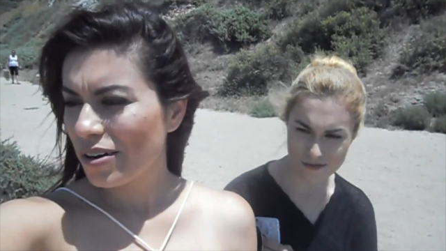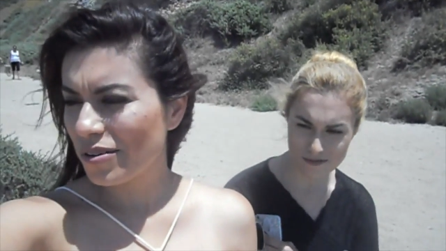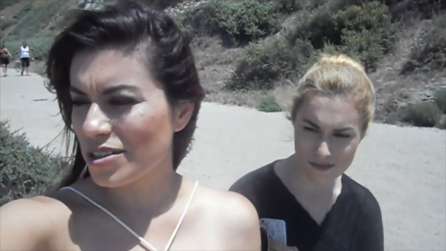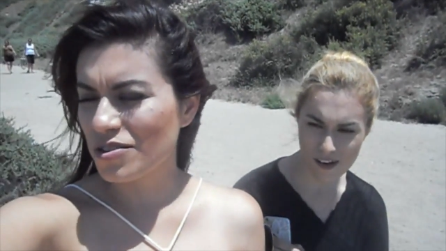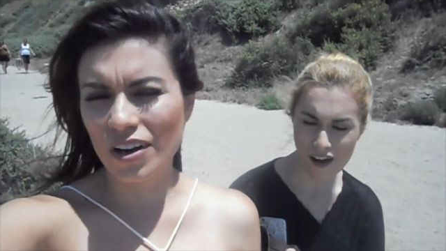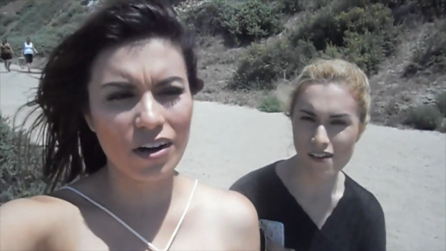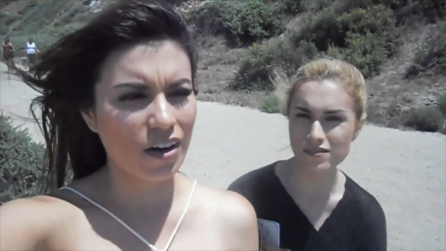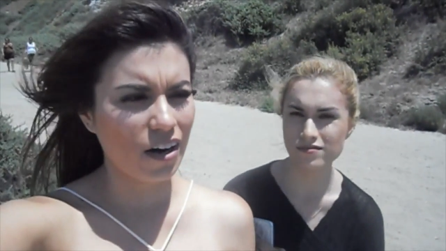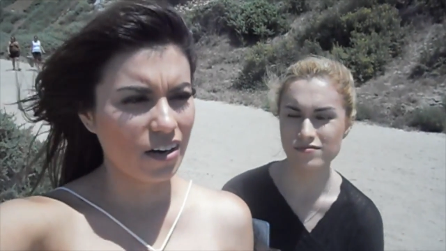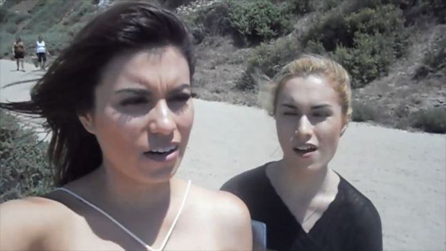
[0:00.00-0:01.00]
Speaker 1: We're doing our,
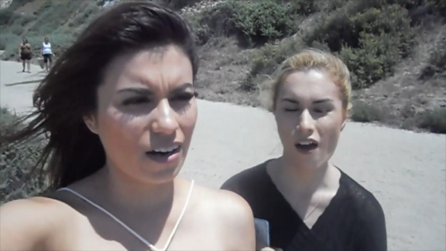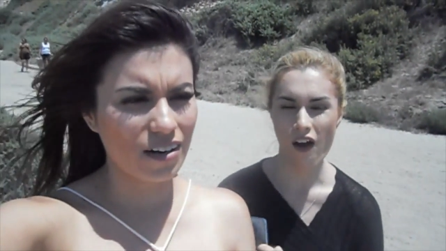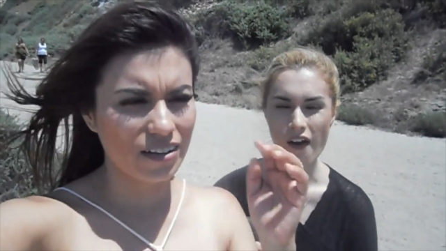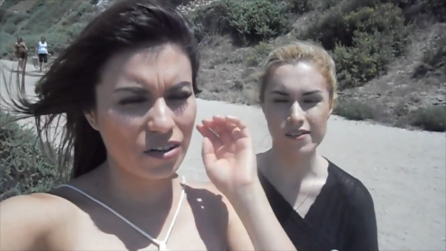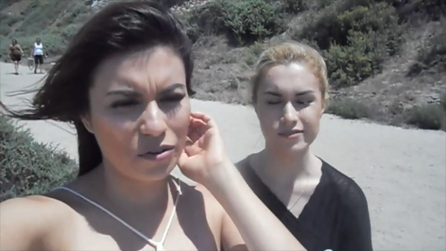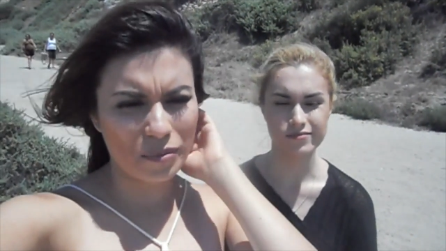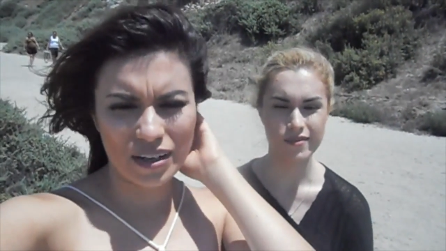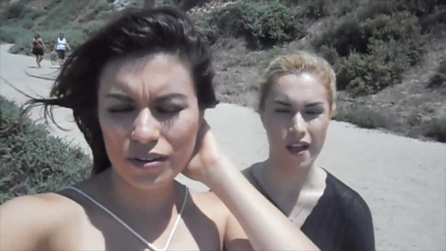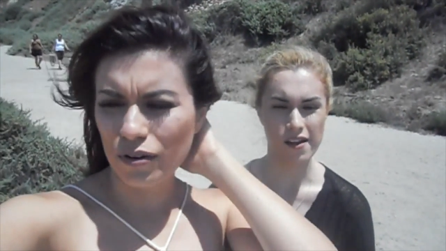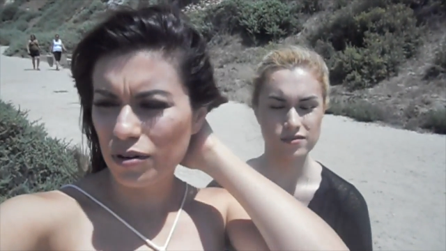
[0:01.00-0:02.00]
our, our little mini
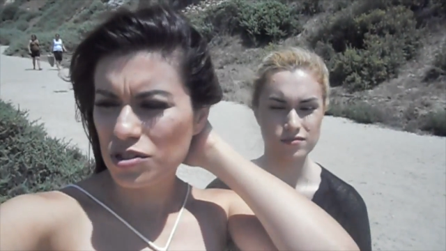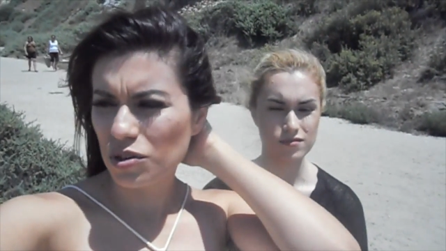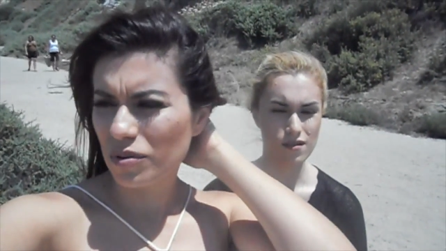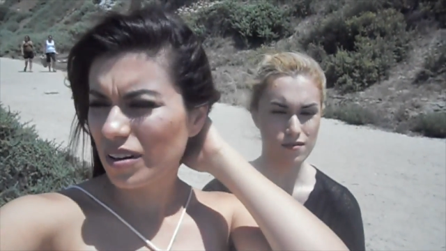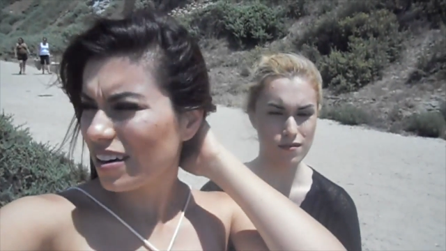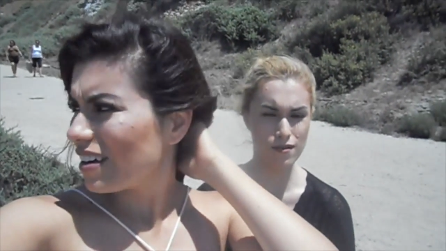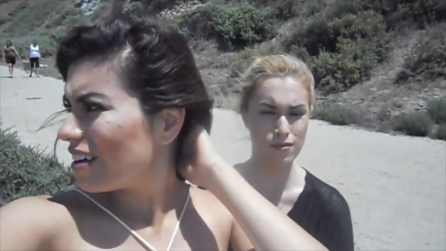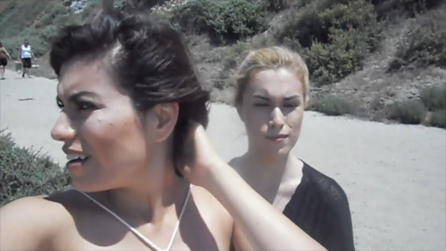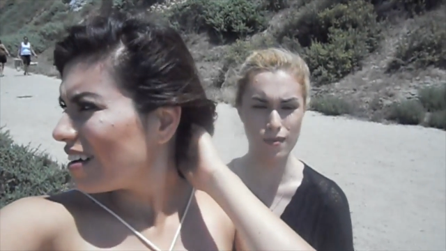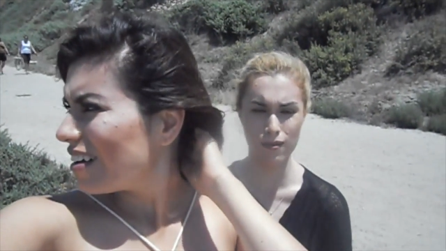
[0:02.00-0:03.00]
photo shoot.
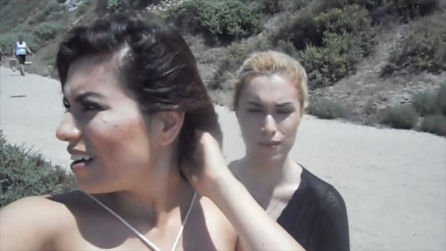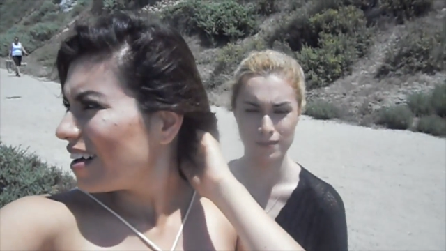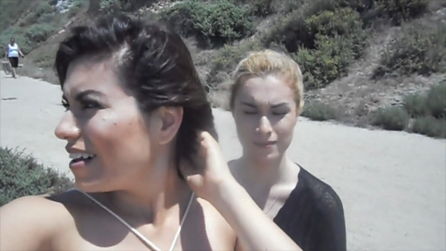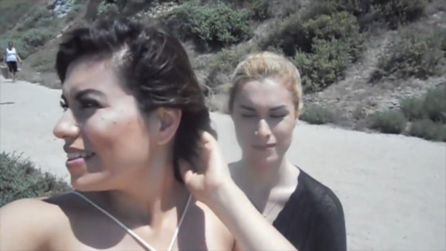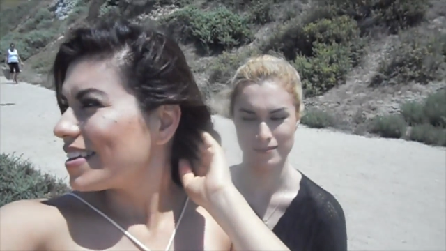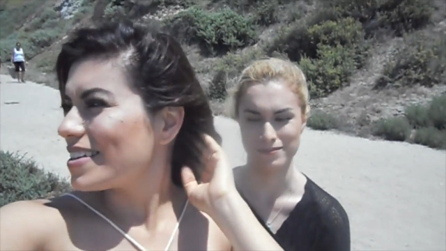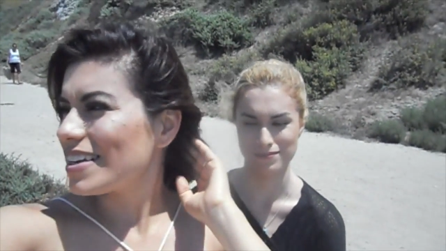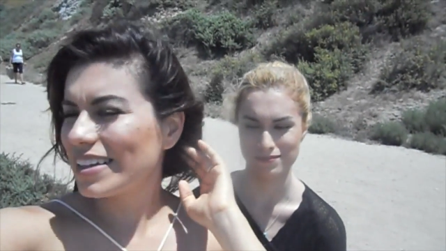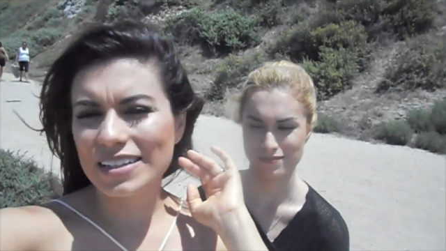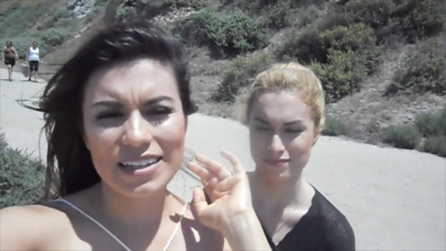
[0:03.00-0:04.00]
This is
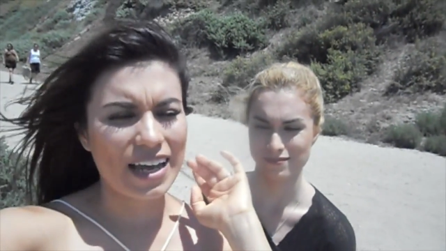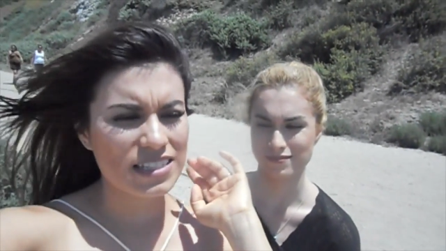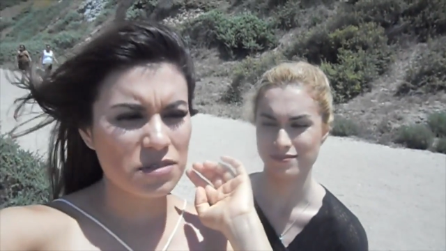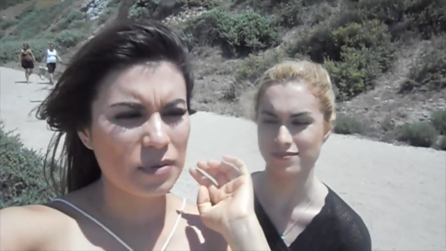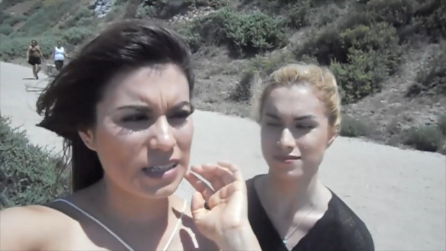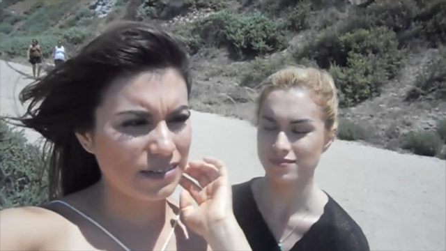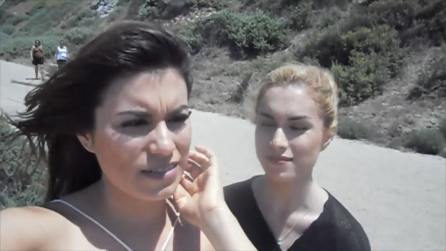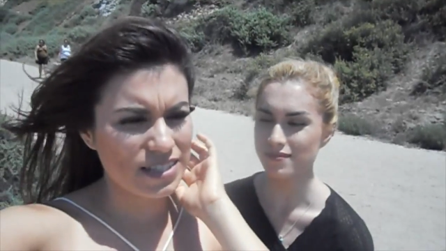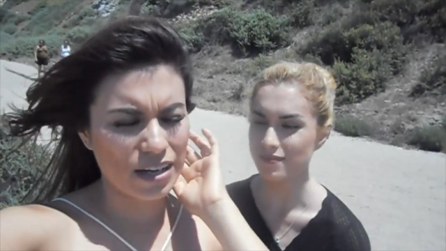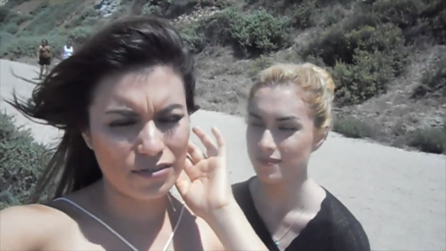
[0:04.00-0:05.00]
like the nicest place I've
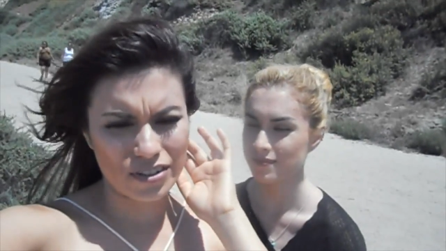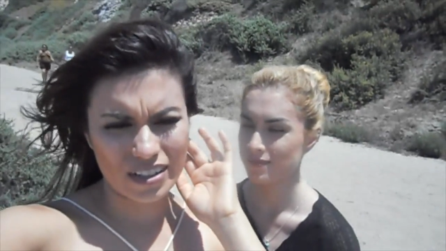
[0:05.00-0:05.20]
discovered.